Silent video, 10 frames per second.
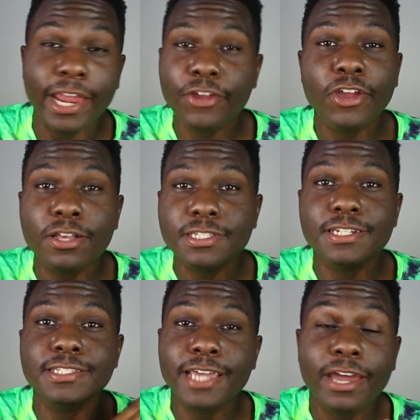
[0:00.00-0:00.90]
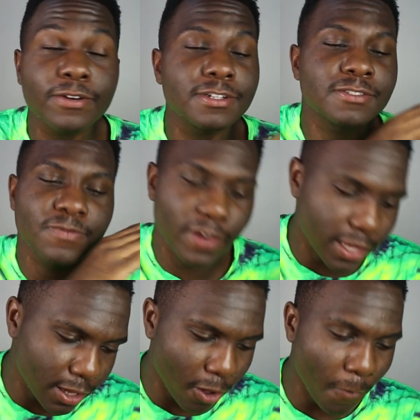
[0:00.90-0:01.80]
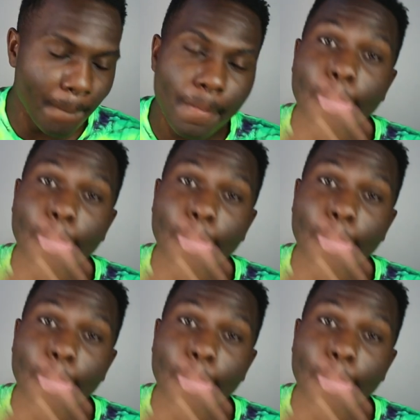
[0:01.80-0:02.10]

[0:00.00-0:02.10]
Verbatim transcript: I know y'all see the title of this video,